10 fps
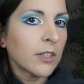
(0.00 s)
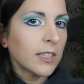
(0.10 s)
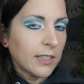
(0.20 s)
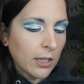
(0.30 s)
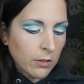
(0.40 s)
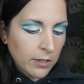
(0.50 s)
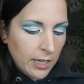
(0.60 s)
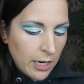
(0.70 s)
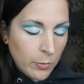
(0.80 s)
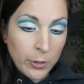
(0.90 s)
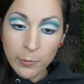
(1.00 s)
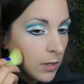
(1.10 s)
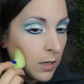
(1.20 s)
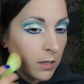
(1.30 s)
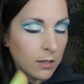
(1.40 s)
to tell on the camera
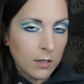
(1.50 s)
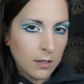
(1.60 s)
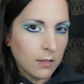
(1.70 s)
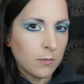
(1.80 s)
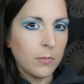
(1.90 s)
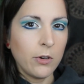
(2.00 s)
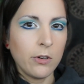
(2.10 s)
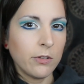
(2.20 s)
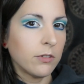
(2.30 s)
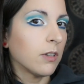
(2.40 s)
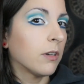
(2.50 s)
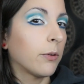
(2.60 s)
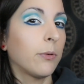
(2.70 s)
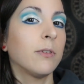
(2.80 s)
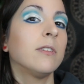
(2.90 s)
and in this mirror,
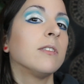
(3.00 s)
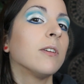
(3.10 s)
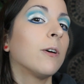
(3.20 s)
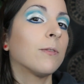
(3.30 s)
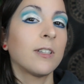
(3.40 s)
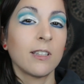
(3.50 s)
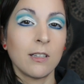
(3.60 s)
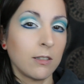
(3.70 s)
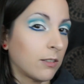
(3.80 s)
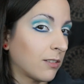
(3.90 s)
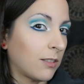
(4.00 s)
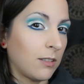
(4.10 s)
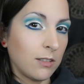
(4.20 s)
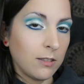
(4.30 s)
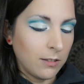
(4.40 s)
so hopefully that looks
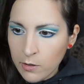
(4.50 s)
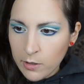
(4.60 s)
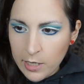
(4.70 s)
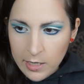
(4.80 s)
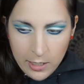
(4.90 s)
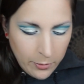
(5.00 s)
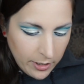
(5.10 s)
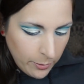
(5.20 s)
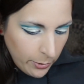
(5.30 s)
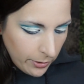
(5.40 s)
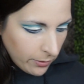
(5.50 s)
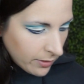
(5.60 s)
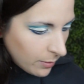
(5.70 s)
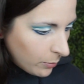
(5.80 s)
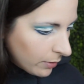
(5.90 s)
good. Okay, now we're gonna put
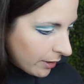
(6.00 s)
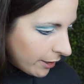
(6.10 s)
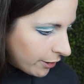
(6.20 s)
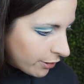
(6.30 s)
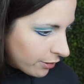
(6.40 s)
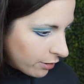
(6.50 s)
on some blush.